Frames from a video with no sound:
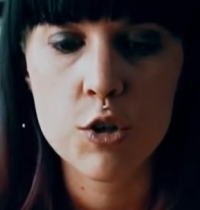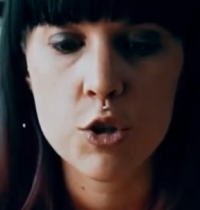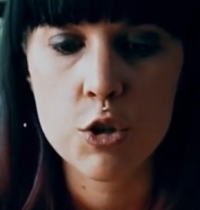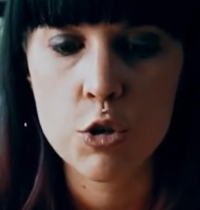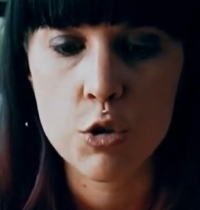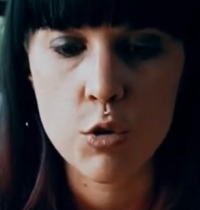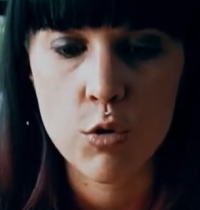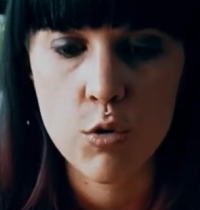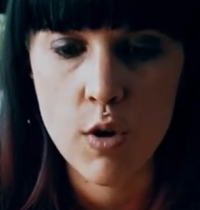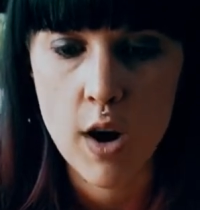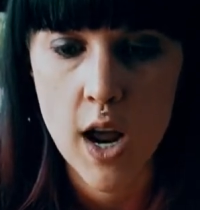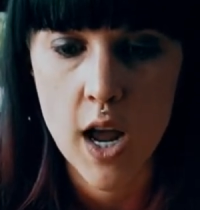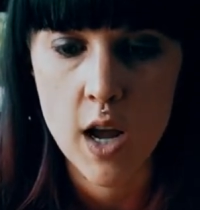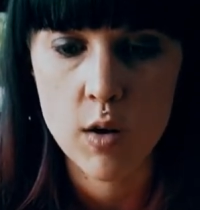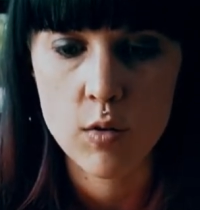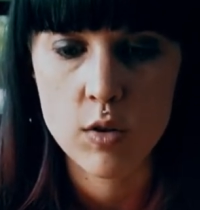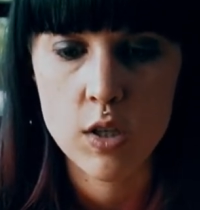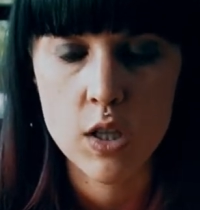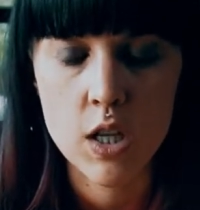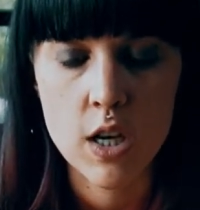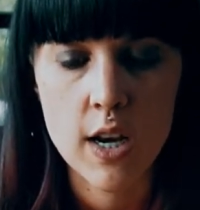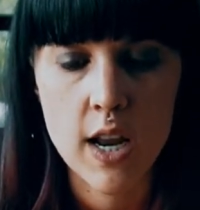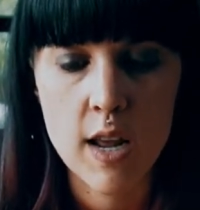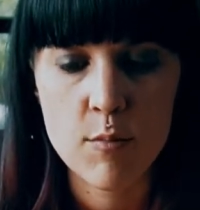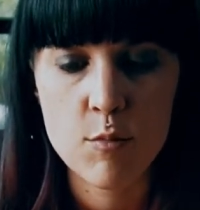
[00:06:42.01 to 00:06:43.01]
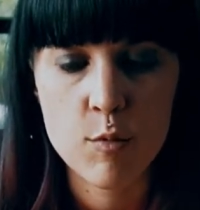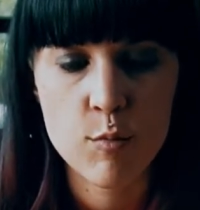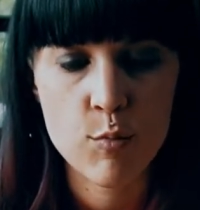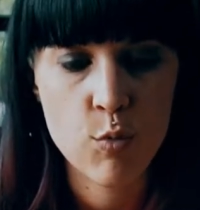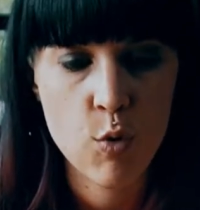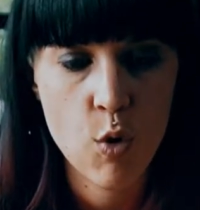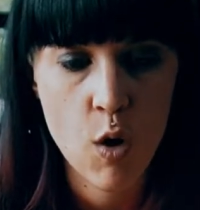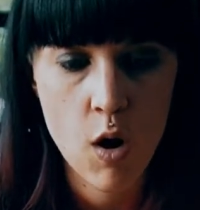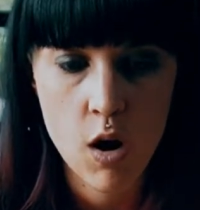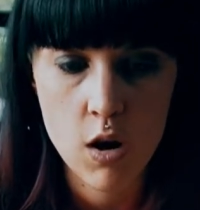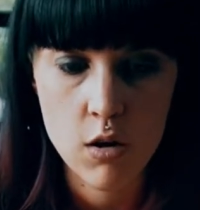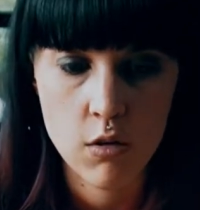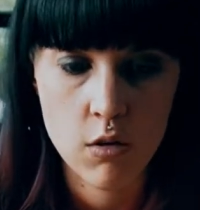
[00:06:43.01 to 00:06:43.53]
to the ground in the name of
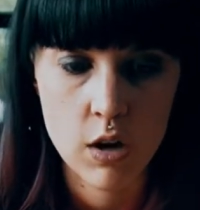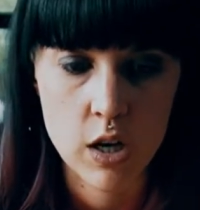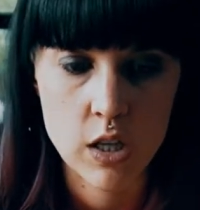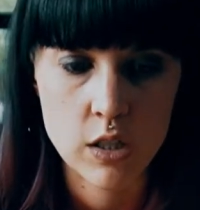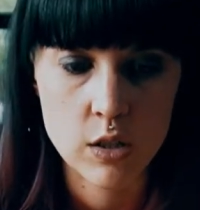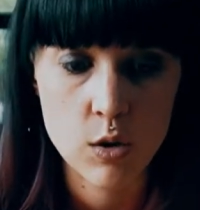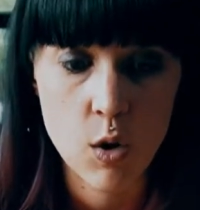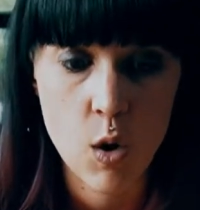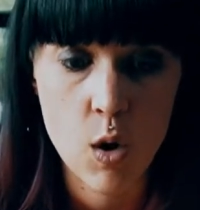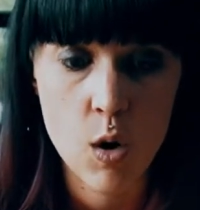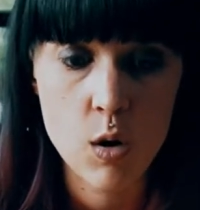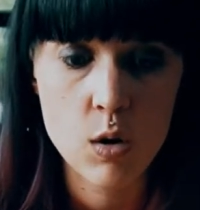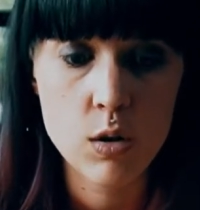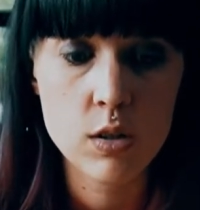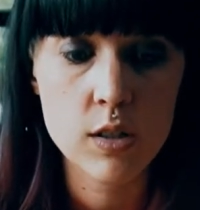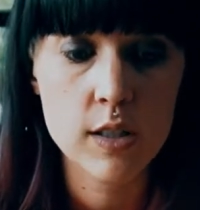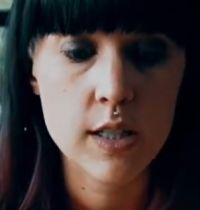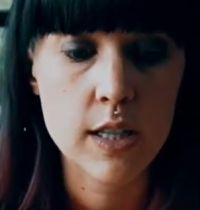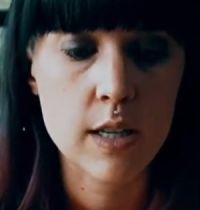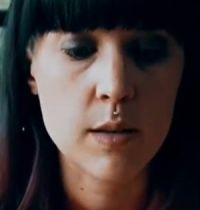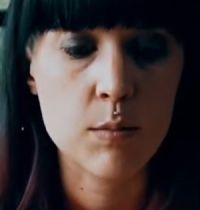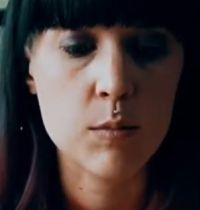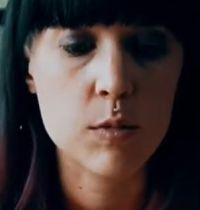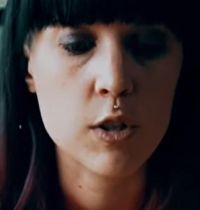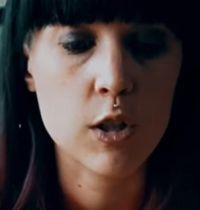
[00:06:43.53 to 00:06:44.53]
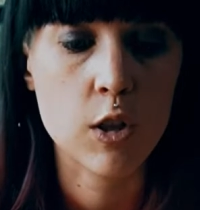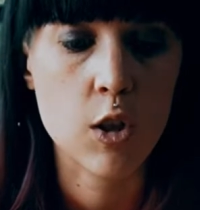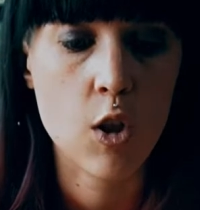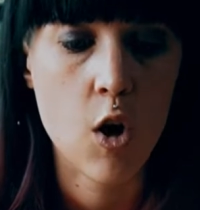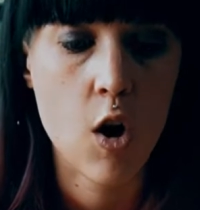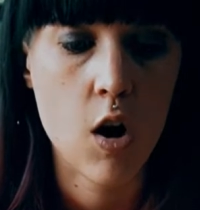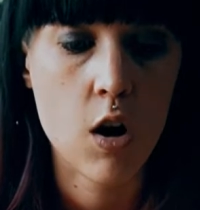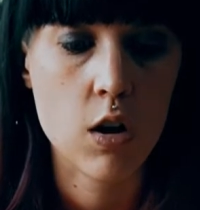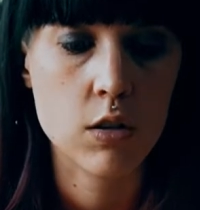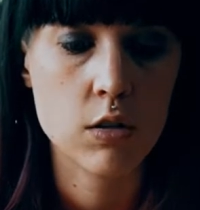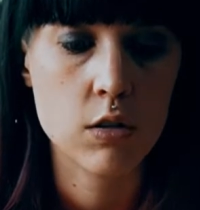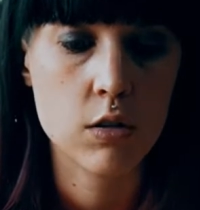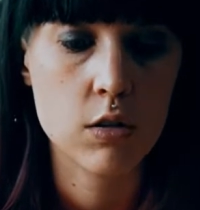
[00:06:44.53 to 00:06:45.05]
progress, all seems
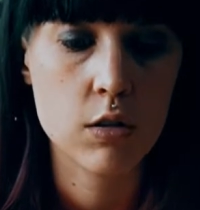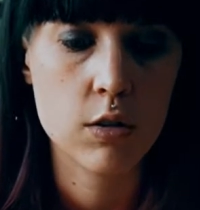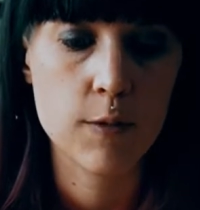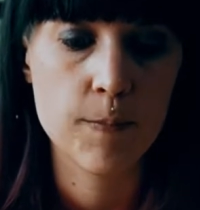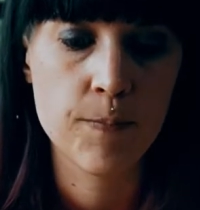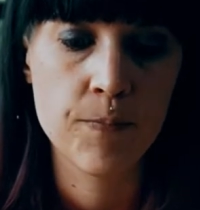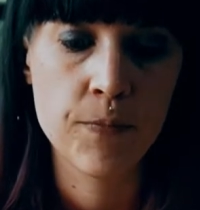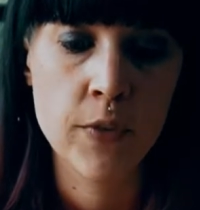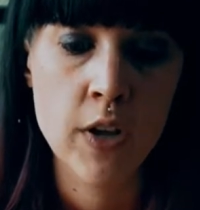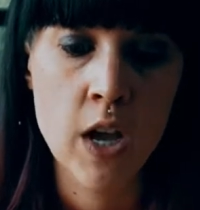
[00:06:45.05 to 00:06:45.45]
lost.